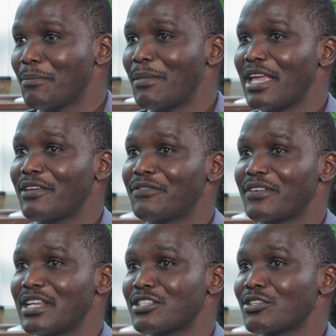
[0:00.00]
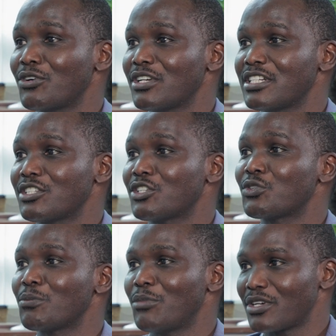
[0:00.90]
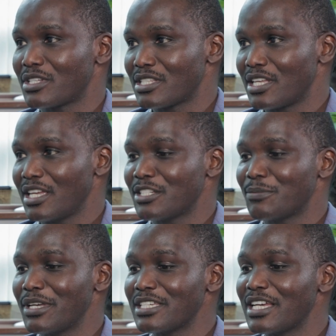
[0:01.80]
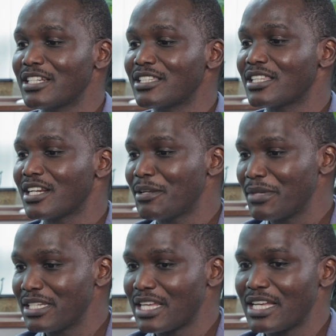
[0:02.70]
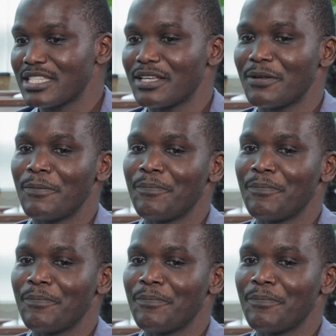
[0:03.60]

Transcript: My friends called it shoebox. It measured 3 meters